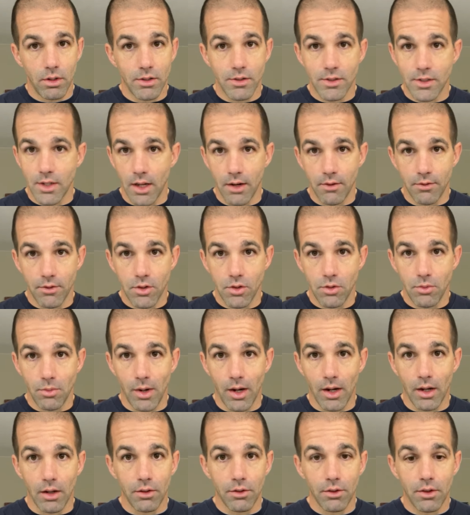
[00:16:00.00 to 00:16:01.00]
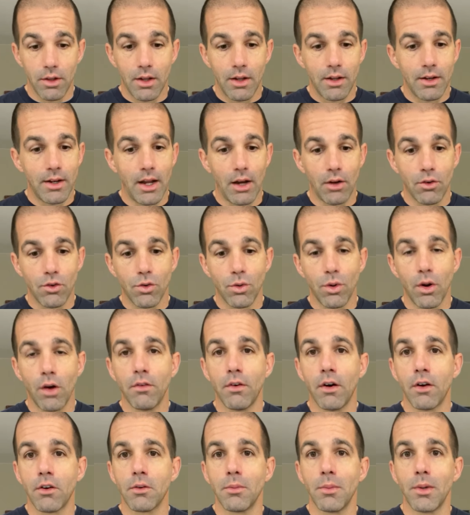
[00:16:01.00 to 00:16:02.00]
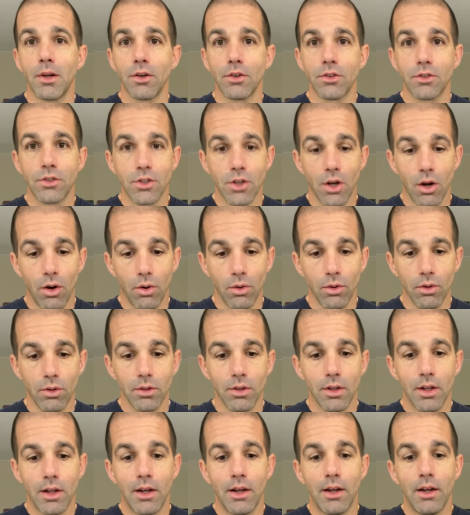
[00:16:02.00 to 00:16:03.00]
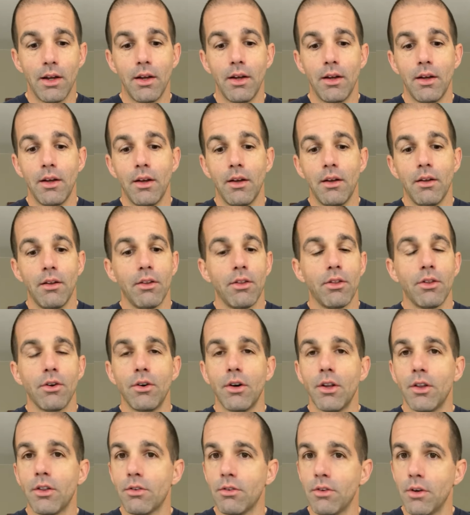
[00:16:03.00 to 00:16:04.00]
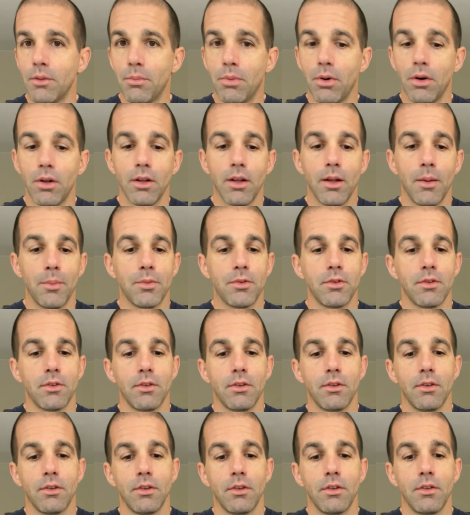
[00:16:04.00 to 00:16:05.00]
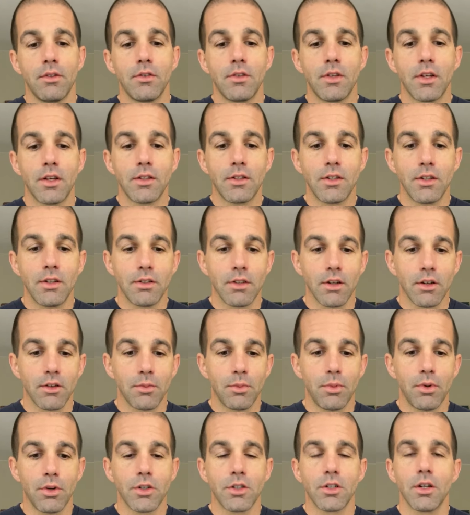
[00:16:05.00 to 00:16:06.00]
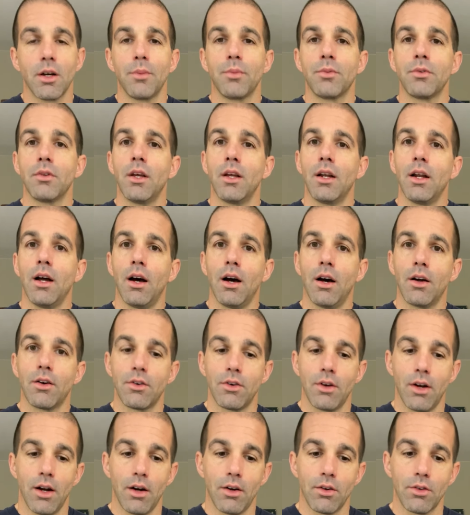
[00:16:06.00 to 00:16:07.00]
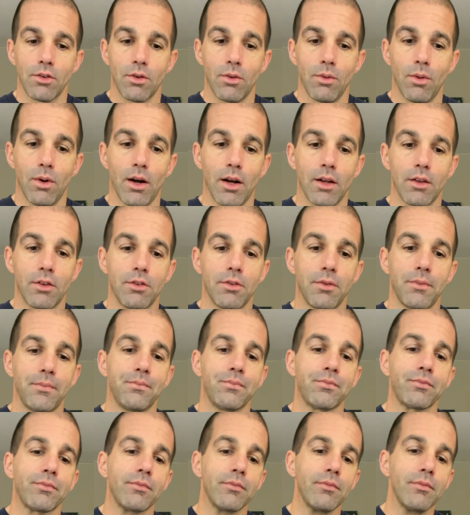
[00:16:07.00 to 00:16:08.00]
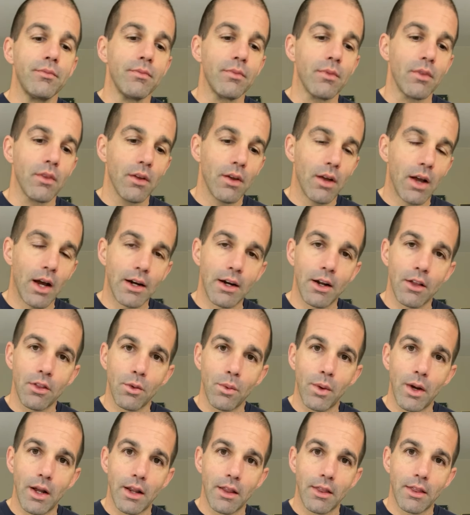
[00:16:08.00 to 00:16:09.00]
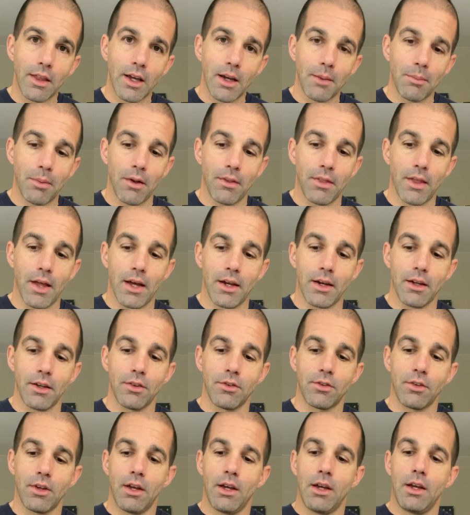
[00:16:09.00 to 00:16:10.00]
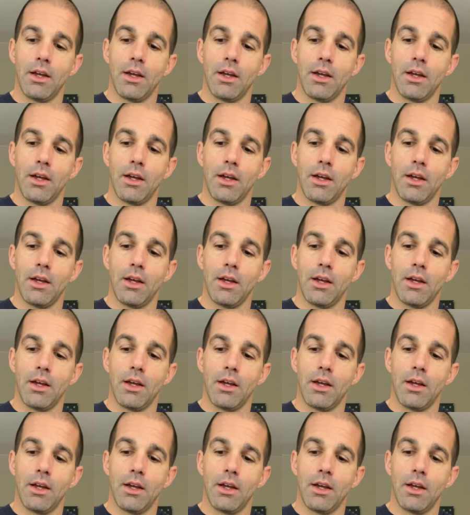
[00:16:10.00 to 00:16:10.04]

instead of 2 miles. Now 1,200 meters total, 33 pull-ups, 66 push-ups, and 100 air squats. Another way to think about that is